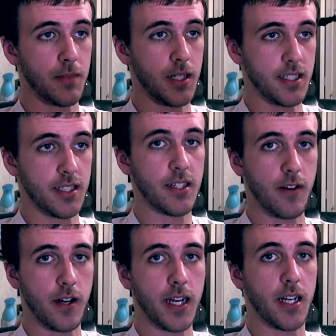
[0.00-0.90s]
It's a
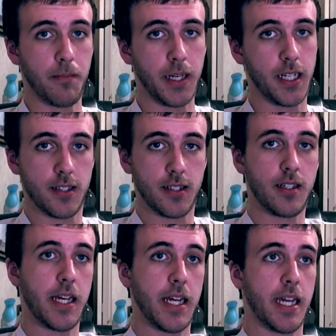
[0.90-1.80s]
different kind of beast,
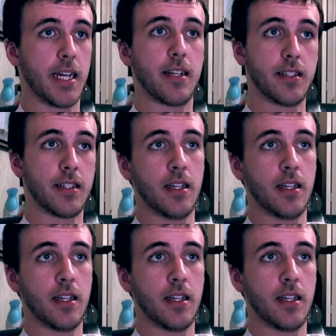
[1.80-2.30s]
and